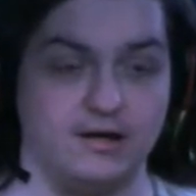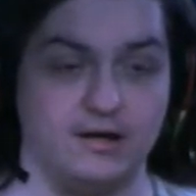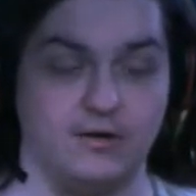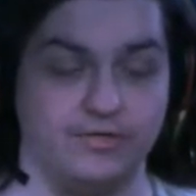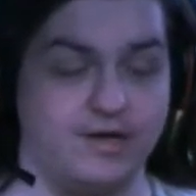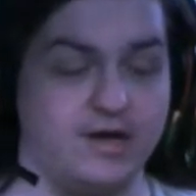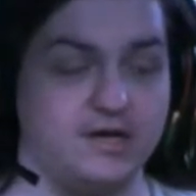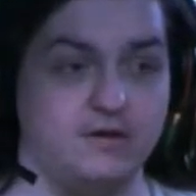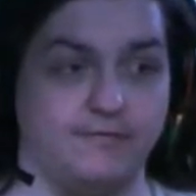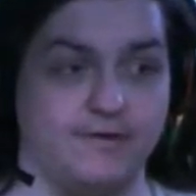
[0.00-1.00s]
thank
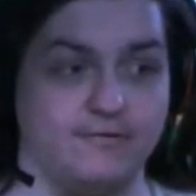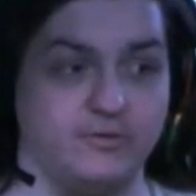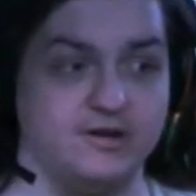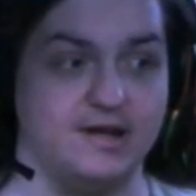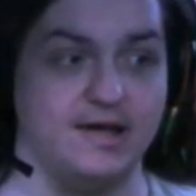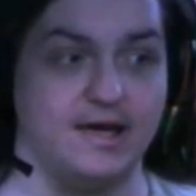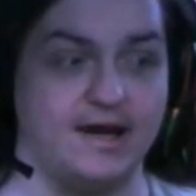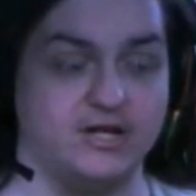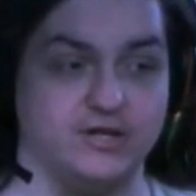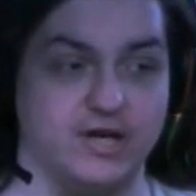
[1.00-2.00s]
you for everyone
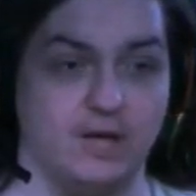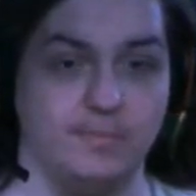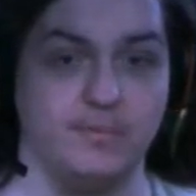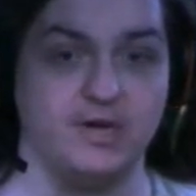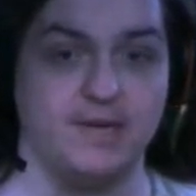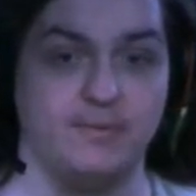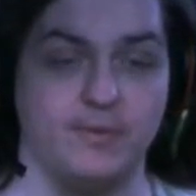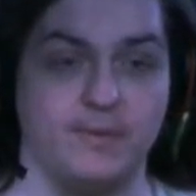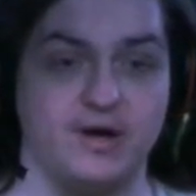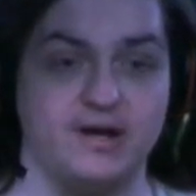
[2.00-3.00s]
actually helping me keeping my
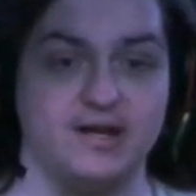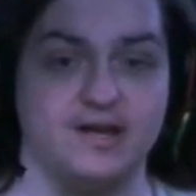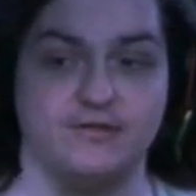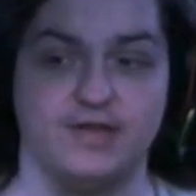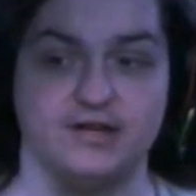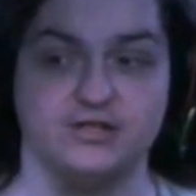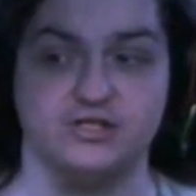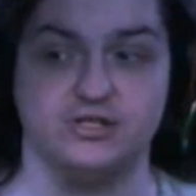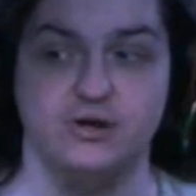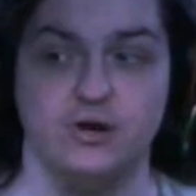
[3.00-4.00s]
mind together. That is
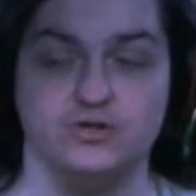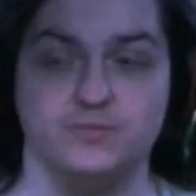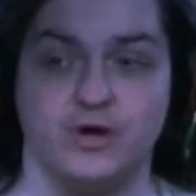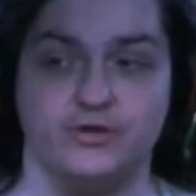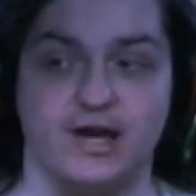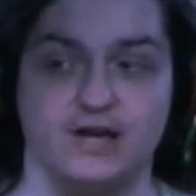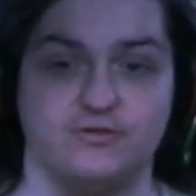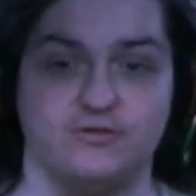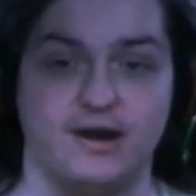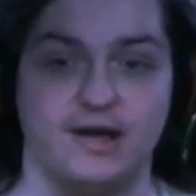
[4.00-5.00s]
no small task
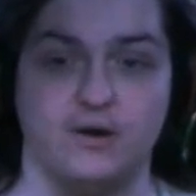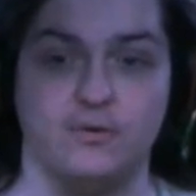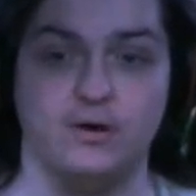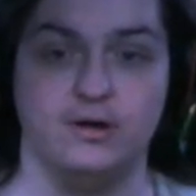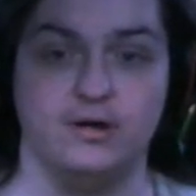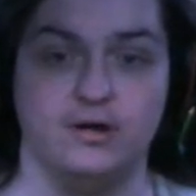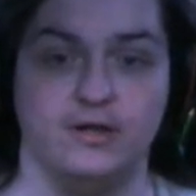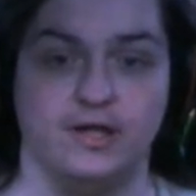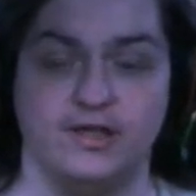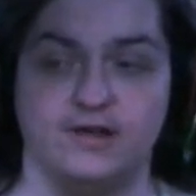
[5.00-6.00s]
right now.
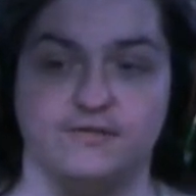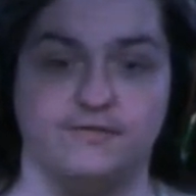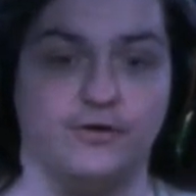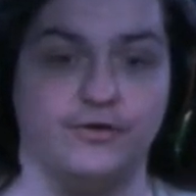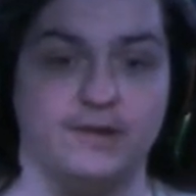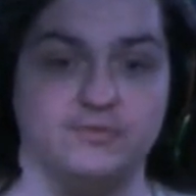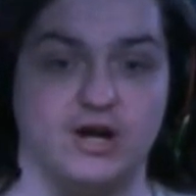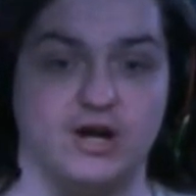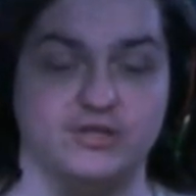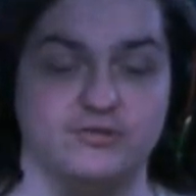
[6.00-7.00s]
That is a full-time
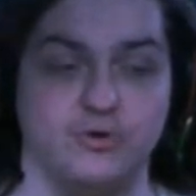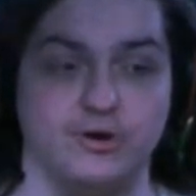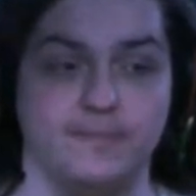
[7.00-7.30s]
job at this point.